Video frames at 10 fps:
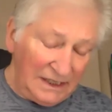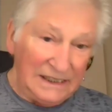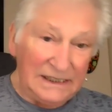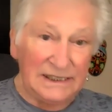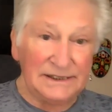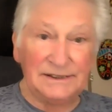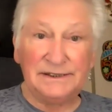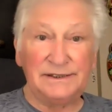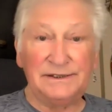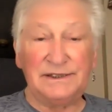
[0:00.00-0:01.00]
And then
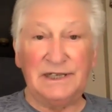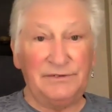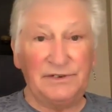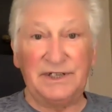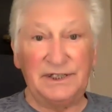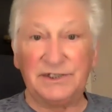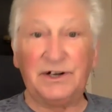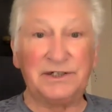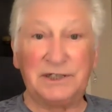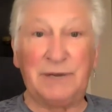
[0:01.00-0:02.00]
everything
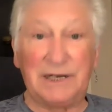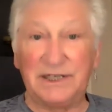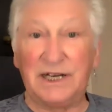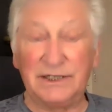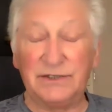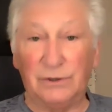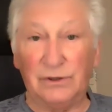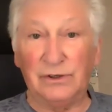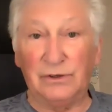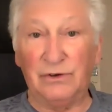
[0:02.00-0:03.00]
starts to make sense
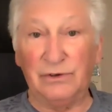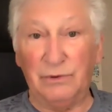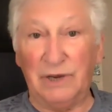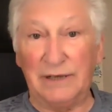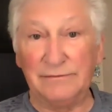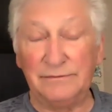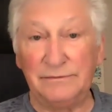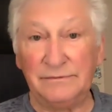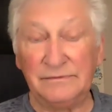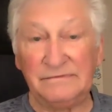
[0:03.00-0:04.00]
all along the way.
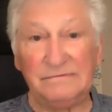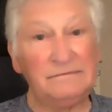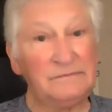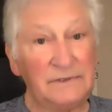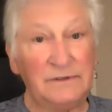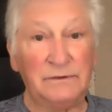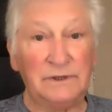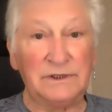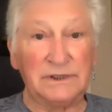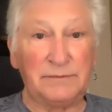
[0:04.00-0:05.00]

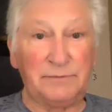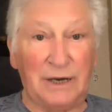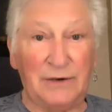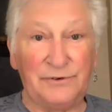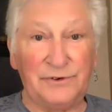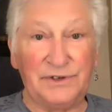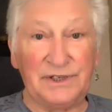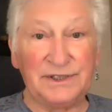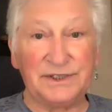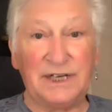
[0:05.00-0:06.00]
It's a powerful
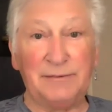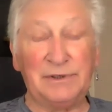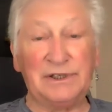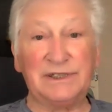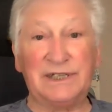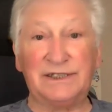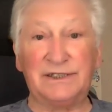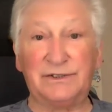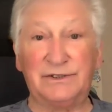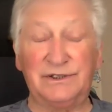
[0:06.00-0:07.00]
thing to say because
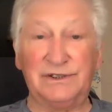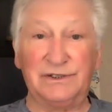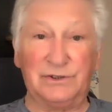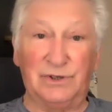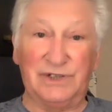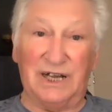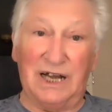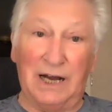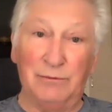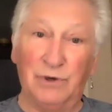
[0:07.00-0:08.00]
that's called
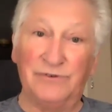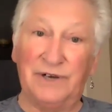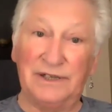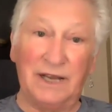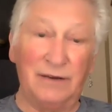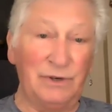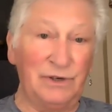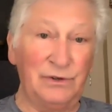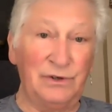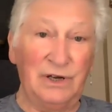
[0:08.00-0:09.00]
amor fati, where
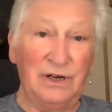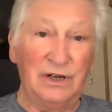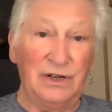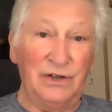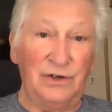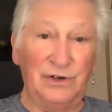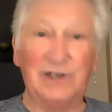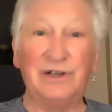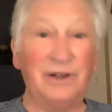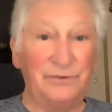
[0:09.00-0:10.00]
you, you're
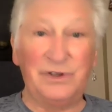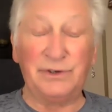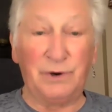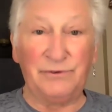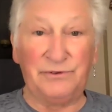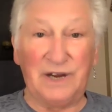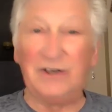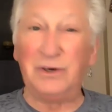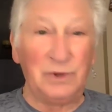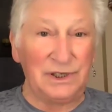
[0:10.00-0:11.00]
in love with your own
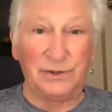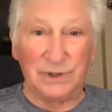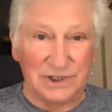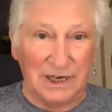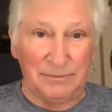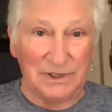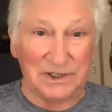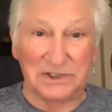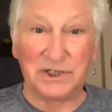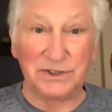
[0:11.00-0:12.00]
fate. You're willing to accept
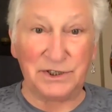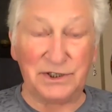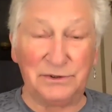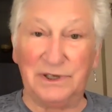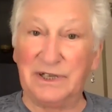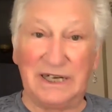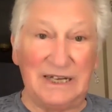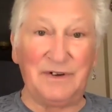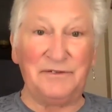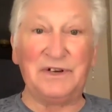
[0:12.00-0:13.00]
it to such a degree that
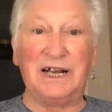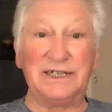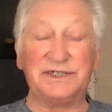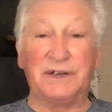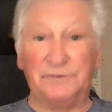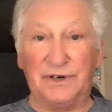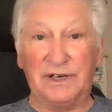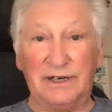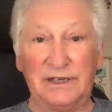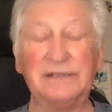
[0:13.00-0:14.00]
even if it has
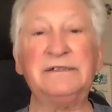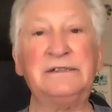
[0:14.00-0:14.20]
suffering in it,